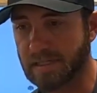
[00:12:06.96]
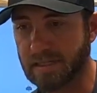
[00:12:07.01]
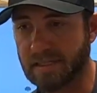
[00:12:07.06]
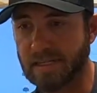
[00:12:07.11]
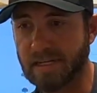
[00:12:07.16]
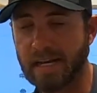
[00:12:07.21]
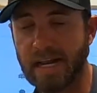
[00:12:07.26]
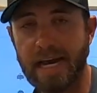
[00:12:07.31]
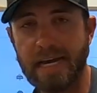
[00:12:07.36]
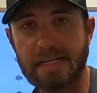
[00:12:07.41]

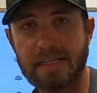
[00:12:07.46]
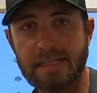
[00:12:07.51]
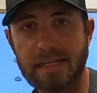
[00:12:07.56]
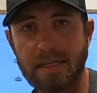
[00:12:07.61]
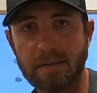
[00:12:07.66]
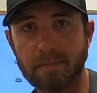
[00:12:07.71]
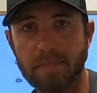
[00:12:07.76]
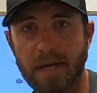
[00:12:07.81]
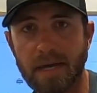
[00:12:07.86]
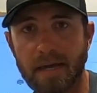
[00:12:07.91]
It's
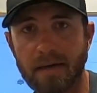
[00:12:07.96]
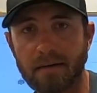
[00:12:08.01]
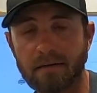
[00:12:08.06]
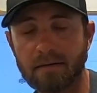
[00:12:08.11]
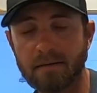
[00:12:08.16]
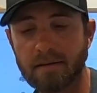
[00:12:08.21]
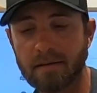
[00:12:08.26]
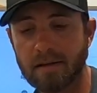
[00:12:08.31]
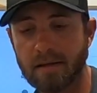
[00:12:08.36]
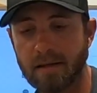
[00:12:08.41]

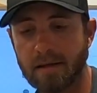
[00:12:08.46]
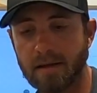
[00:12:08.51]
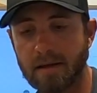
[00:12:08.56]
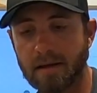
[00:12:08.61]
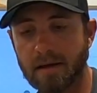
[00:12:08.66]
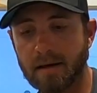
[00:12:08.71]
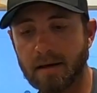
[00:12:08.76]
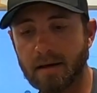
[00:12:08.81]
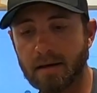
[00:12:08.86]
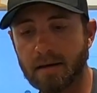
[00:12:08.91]
19-pound
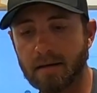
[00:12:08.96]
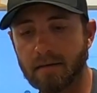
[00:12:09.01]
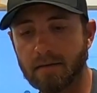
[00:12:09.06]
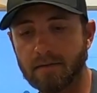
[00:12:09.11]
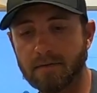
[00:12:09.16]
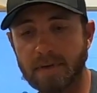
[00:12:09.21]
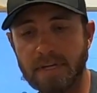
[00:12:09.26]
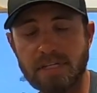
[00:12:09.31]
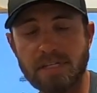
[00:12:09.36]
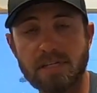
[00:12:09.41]

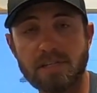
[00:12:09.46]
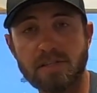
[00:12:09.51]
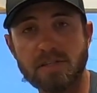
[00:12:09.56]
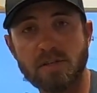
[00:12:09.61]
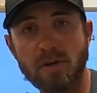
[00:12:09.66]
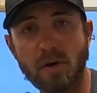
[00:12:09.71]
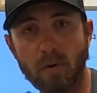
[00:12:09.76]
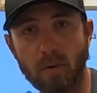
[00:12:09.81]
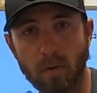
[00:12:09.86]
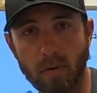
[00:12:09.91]
Vicious
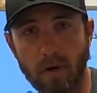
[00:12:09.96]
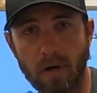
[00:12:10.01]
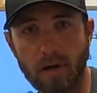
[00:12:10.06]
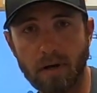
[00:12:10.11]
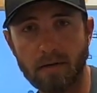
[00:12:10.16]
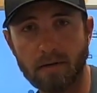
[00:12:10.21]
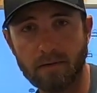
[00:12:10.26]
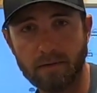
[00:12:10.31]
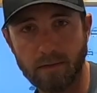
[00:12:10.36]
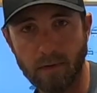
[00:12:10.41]
Tora
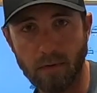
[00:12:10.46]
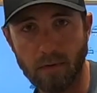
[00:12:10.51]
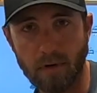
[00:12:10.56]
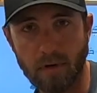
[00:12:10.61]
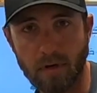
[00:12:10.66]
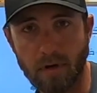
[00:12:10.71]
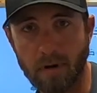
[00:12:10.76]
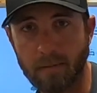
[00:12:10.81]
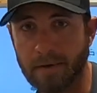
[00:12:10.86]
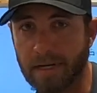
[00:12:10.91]

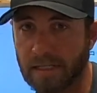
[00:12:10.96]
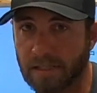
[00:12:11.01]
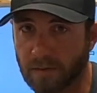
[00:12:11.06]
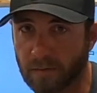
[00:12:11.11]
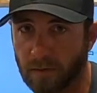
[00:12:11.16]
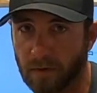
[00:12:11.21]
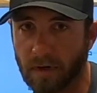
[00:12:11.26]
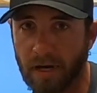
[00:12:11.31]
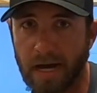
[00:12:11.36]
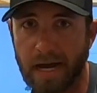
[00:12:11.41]
fluorocarbon. It's a
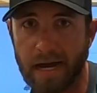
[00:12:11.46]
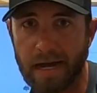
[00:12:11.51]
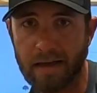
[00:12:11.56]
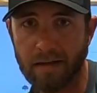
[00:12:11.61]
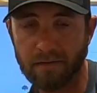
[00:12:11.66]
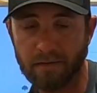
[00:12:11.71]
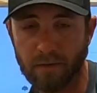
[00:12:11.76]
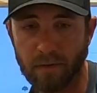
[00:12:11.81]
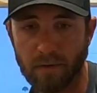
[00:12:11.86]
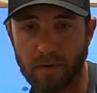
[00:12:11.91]
real
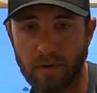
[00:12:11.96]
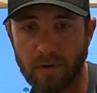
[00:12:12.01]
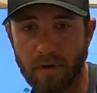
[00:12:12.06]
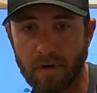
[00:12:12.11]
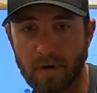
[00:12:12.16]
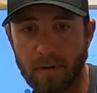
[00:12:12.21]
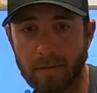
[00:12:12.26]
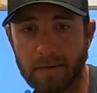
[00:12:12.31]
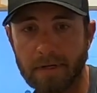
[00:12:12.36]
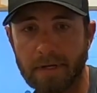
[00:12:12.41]
high-end
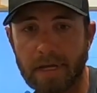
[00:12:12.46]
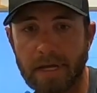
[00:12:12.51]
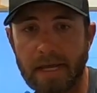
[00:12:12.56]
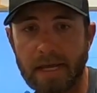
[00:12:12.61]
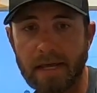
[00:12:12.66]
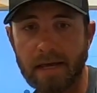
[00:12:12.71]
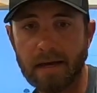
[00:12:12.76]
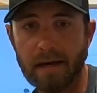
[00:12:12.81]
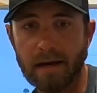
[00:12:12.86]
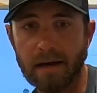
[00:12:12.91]
fluorocarbon,
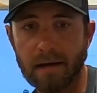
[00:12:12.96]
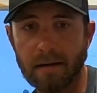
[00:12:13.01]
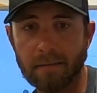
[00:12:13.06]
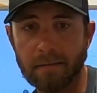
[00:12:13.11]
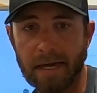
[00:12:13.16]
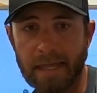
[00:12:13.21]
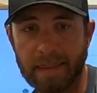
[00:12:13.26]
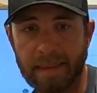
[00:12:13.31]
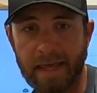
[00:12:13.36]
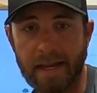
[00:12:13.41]

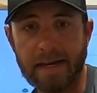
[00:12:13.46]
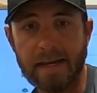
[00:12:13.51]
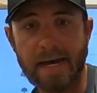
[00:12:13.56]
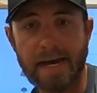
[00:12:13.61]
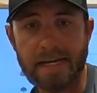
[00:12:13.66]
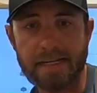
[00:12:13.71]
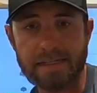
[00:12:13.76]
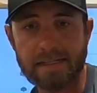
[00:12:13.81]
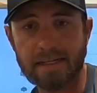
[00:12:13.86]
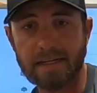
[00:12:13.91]
and that
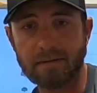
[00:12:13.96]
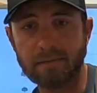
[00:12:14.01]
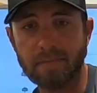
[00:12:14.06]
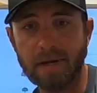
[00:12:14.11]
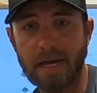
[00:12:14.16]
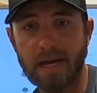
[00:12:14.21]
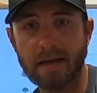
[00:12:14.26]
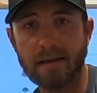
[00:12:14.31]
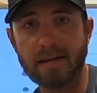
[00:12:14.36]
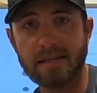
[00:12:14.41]

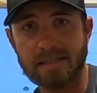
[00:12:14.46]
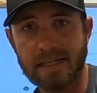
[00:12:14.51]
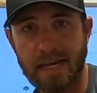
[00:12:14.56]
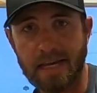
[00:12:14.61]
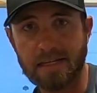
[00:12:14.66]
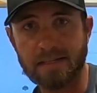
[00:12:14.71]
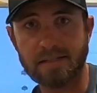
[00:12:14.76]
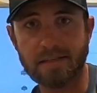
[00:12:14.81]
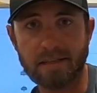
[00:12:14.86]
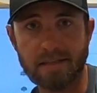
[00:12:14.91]
19-pound is
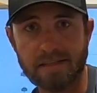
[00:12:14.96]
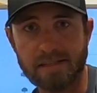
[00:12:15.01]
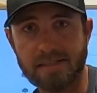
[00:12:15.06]
actually the